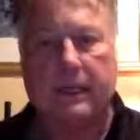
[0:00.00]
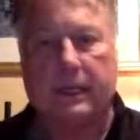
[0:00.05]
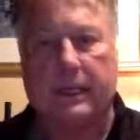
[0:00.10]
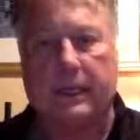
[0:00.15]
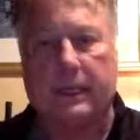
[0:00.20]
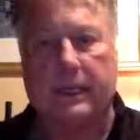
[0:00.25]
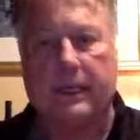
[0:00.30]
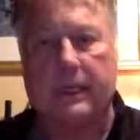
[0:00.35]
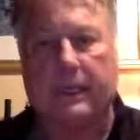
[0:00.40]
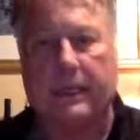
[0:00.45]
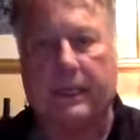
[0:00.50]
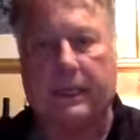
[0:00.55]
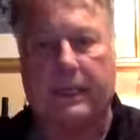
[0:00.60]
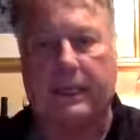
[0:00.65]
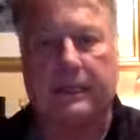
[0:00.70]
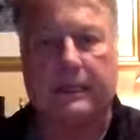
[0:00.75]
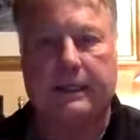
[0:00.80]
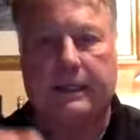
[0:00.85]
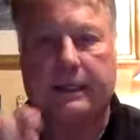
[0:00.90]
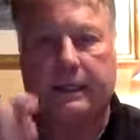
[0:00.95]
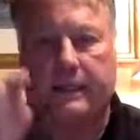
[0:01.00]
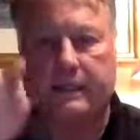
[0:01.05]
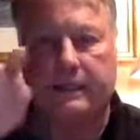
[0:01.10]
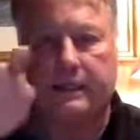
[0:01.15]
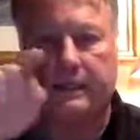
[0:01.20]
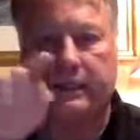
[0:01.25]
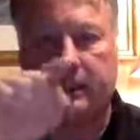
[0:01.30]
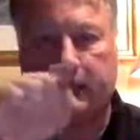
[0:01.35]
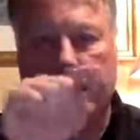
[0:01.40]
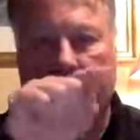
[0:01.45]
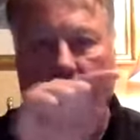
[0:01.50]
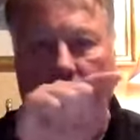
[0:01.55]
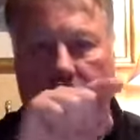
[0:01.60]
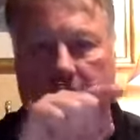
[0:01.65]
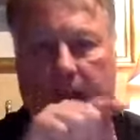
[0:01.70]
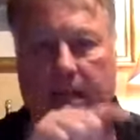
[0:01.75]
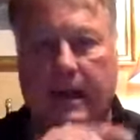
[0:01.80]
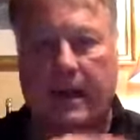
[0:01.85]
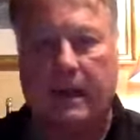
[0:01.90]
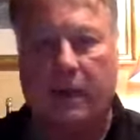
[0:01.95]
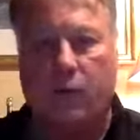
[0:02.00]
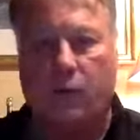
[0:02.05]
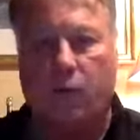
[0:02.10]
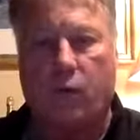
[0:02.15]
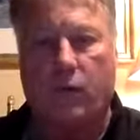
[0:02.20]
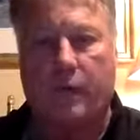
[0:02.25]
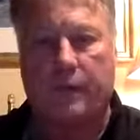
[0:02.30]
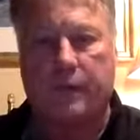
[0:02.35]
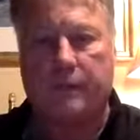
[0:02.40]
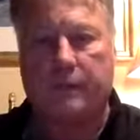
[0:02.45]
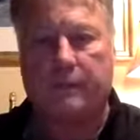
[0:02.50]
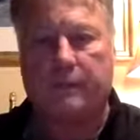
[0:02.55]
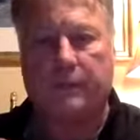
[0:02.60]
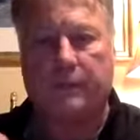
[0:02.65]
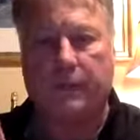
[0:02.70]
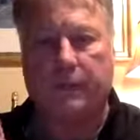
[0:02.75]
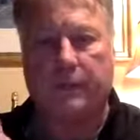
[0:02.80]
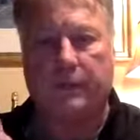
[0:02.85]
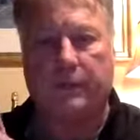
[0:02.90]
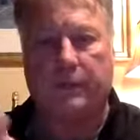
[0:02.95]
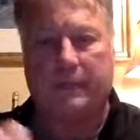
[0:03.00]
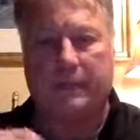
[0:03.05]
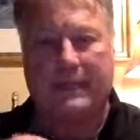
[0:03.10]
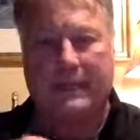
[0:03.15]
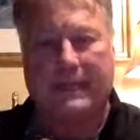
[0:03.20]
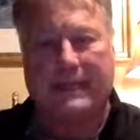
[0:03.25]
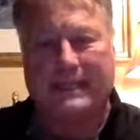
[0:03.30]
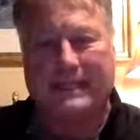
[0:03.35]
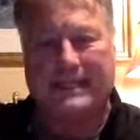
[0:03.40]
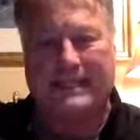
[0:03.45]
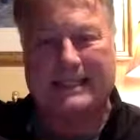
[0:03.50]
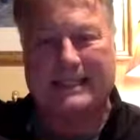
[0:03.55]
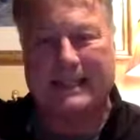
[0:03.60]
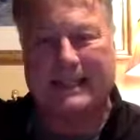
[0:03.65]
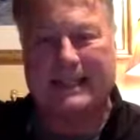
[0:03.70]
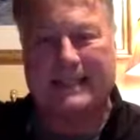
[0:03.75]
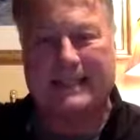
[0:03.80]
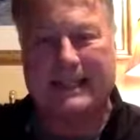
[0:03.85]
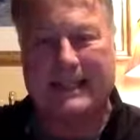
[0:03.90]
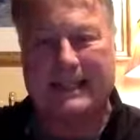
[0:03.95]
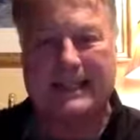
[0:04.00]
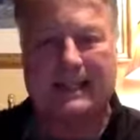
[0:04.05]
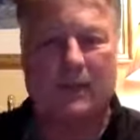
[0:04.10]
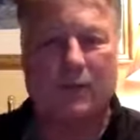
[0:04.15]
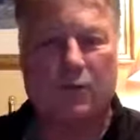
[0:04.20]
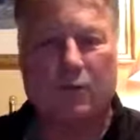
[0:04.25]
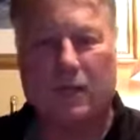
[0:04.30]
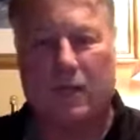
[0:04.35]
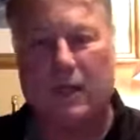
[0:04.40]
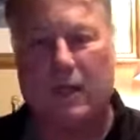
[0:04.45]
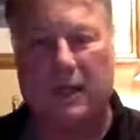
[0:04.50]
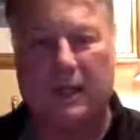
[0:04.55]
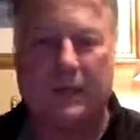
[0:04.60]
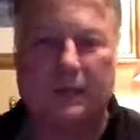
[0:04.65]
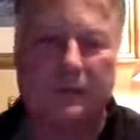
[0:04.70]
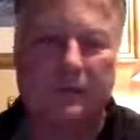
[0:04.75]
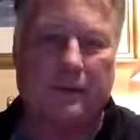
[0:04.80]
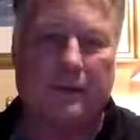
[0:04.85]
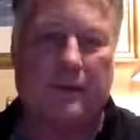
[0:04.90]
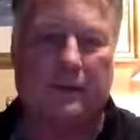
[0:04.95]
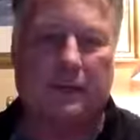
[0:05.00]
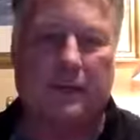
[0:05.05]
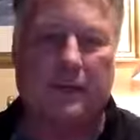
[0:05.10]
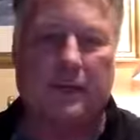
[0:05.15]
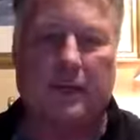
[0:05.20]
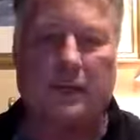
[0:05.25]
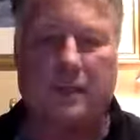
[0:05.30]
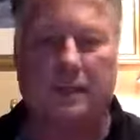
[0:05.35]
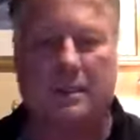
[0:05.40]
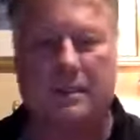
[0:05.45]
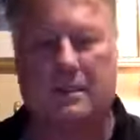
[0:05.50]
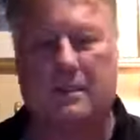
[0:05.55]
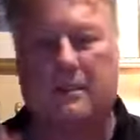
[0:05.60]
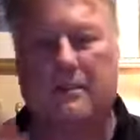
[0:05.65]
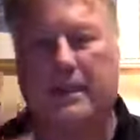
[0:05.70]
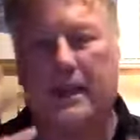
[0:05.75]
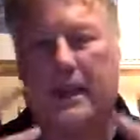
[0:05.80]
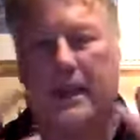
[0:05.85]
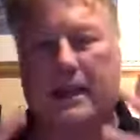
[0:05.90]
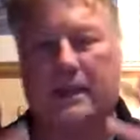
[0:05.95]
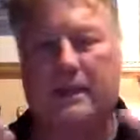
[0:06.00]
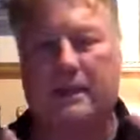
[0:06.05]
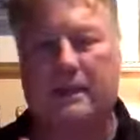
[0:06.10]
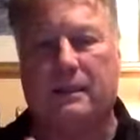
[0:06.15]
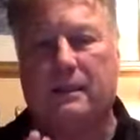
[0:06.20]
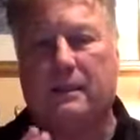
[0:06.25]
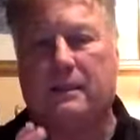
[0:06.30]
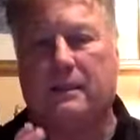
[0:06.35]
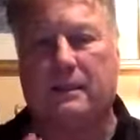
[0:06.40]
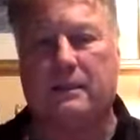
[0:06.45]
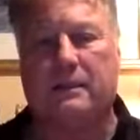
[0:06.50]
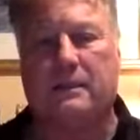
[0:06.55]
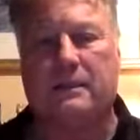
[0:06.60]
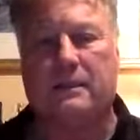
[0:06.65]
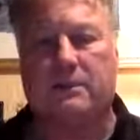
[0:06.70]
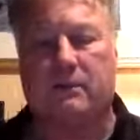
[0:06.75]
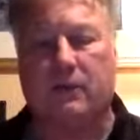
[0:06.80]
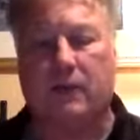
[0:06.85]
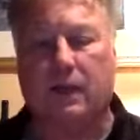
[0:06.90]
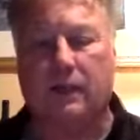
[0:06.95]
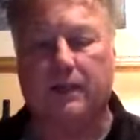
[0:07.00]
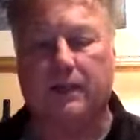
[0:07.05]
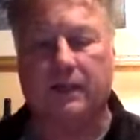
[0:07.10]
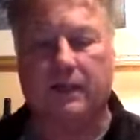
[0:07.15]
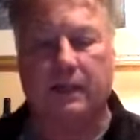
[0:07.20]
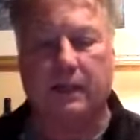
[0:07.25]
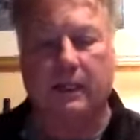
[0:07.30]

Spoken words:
And so not one component kind of sticks out of the wine or causes the palate to disrupt.